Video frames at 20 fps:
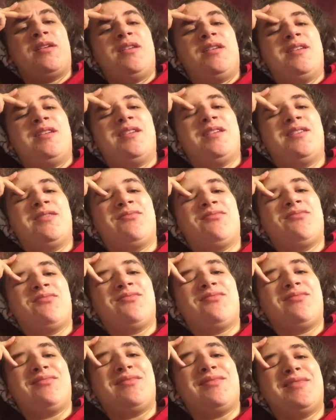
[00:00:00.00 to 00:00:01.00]

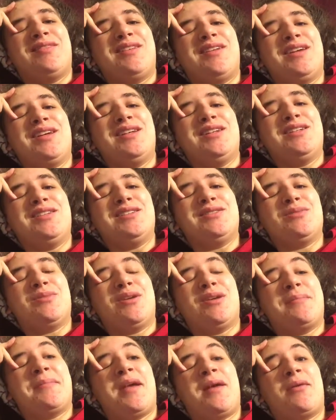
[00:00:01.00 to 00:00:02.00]
I just
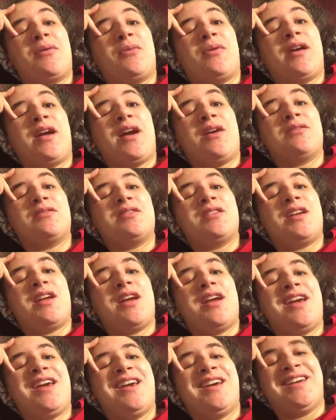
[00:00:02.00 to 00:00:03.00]
want to be able to work out
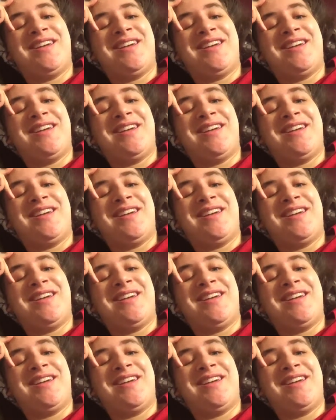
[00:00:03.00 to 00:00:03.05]
today.